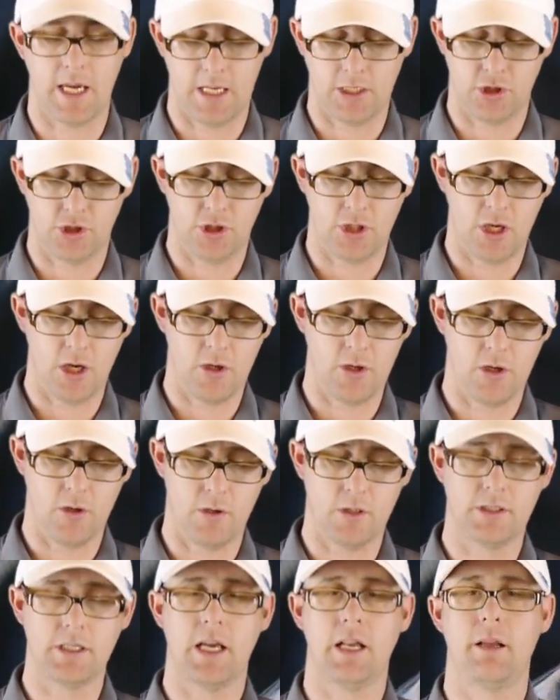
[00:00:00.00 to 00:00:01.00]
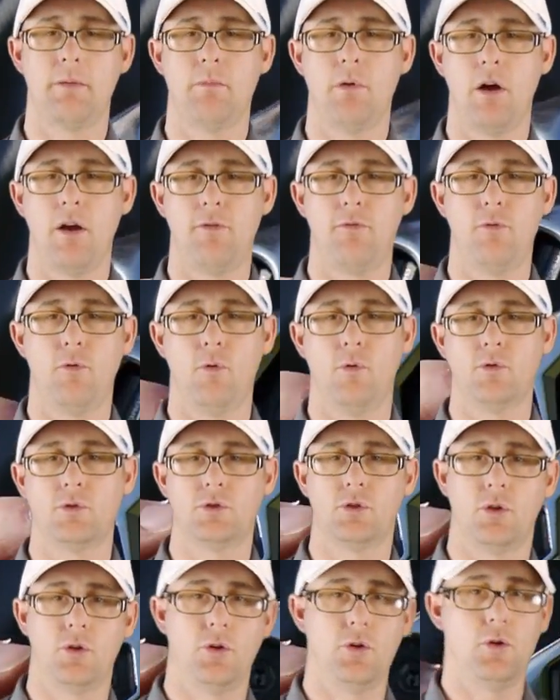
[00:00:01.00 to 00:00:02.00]
and show you exactly my
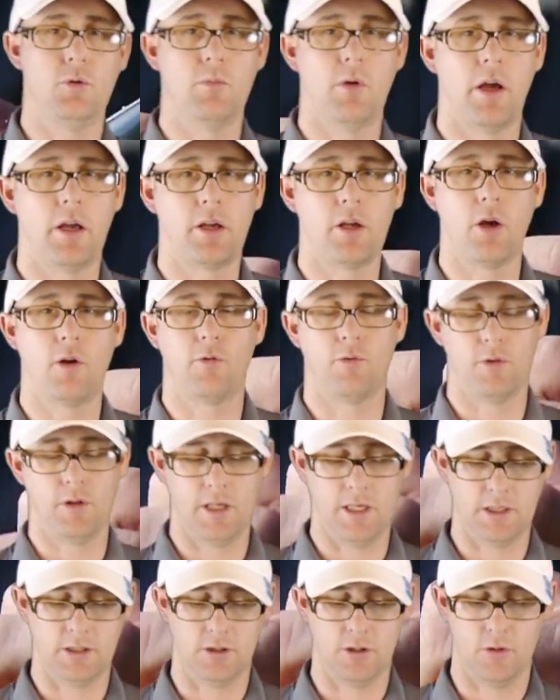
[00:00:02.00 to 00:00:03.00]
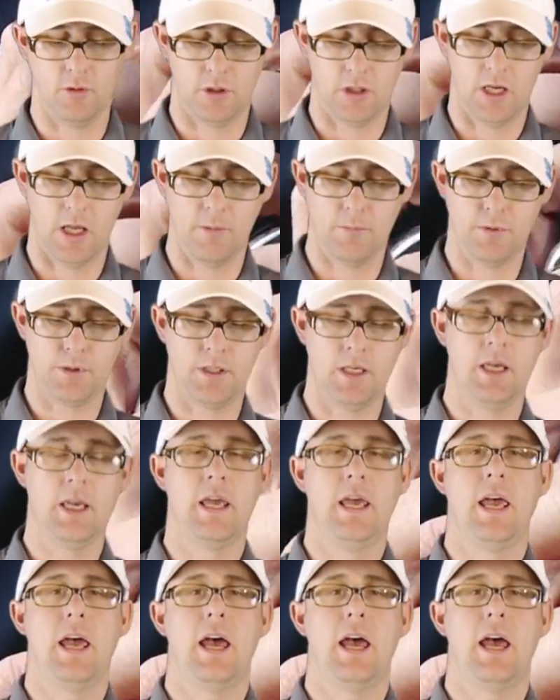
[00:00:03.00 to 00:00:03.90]
thoughts on who might go for these two clubs.